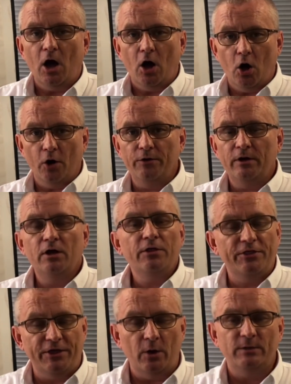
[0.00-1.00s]
on
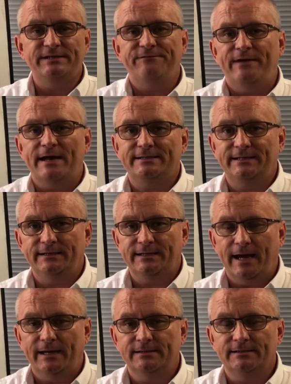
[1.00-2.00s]
those investing
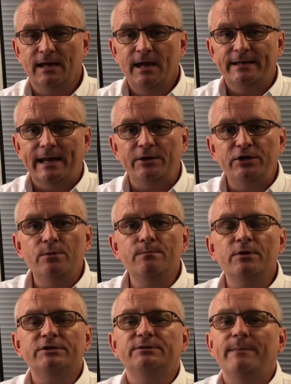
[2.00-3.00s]
days. Now you
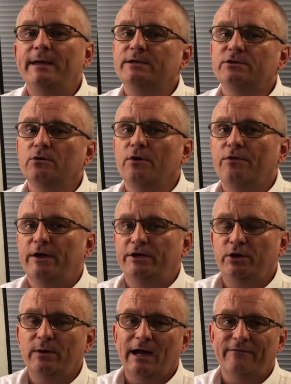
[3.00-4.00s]
must make sure that
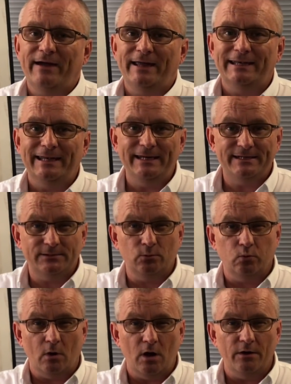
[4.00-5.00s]
you have at least
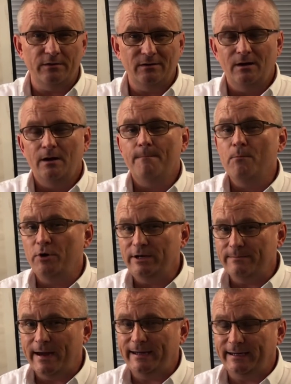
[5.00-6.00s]
one
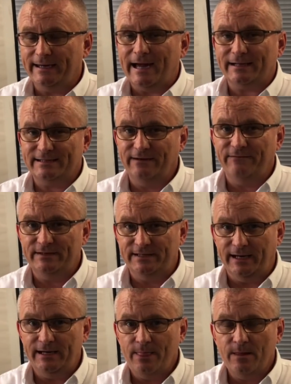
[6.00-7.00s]
money-making
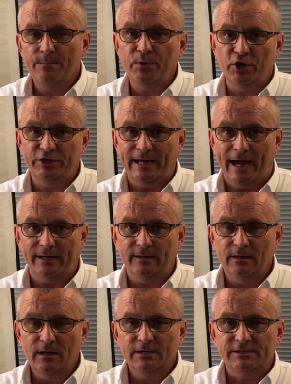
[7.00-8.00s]
activity per day.
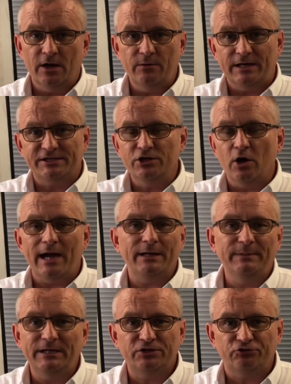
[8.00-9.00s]
So that's not
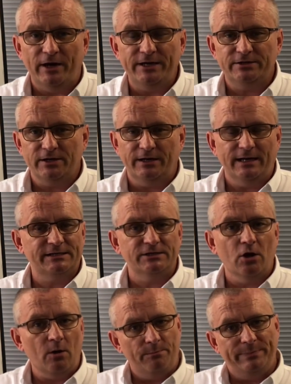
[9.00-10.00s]
administration, it's
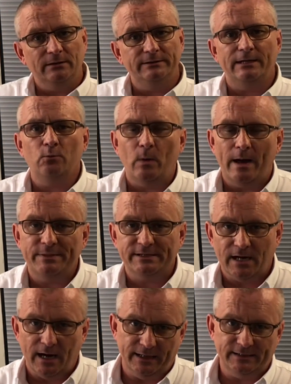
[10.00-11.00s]
not building
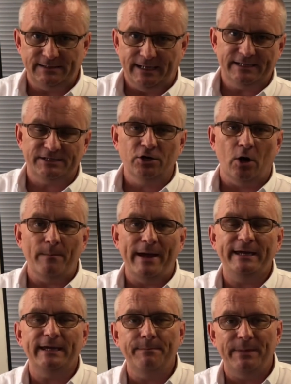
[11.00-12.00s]
websites, it's not
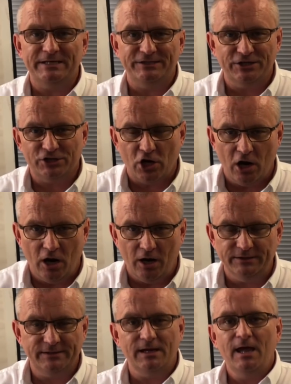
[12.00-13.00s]
making business
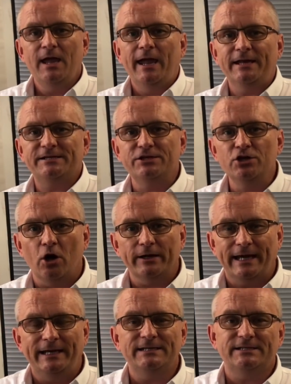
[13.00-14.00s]
cards, it's not
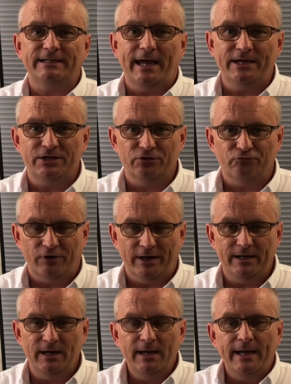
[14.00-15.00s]
getting
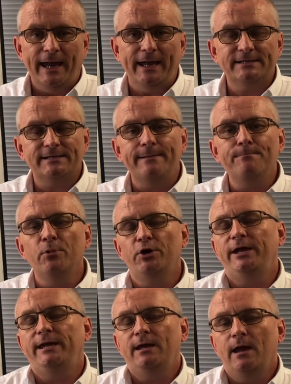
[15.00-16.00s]
stationery, it's a
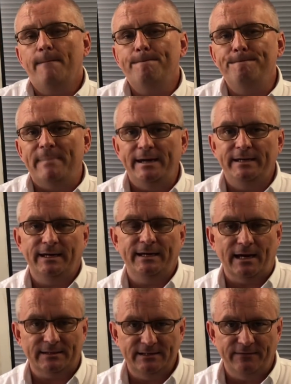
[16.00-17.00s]

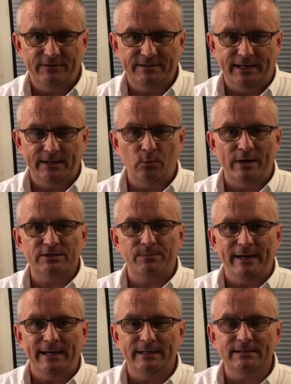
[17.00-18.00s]
money-making activity, which
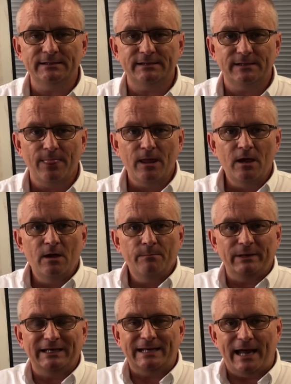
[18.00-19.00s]
means
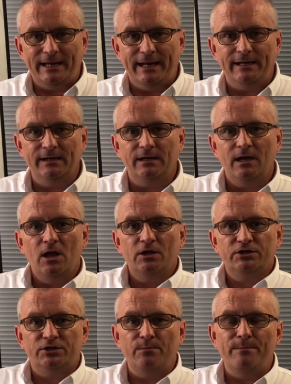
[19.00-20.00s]
planning
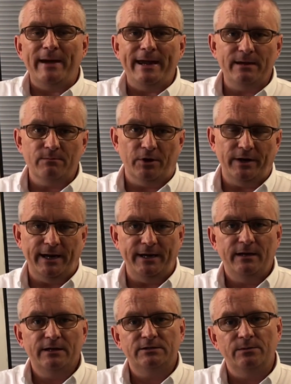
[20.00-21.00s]
to make
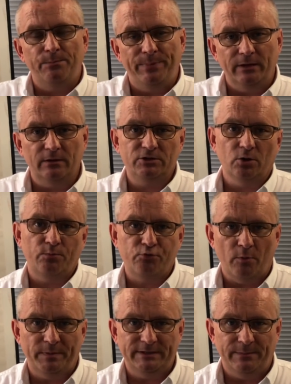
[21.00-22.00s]
money to build your
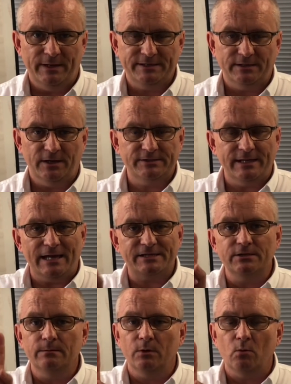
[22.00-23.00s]
property business. So that's
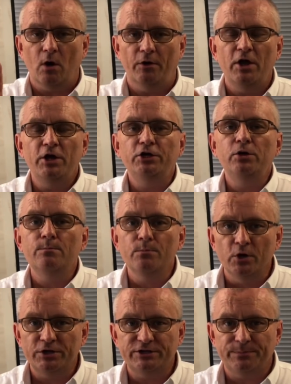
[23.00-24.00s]
number 1, you
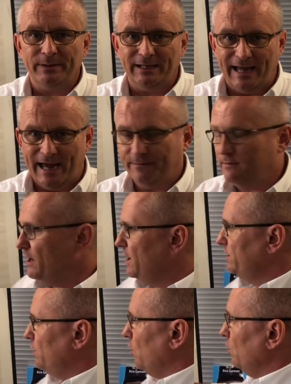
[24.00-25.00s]
must plan.
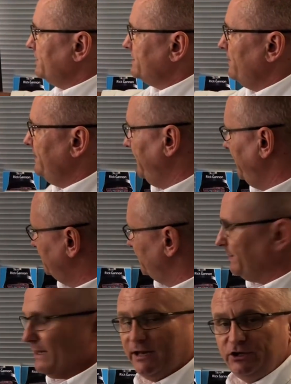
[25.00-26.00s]
You also need to
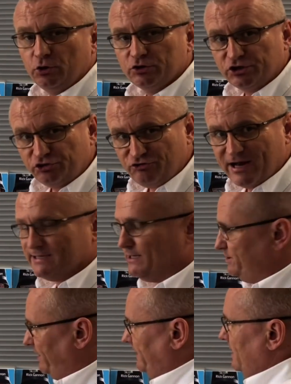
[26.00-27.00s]
plan your
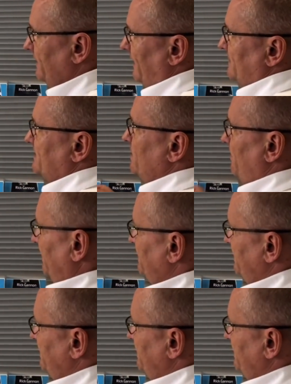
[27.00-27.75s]
strategy. That's number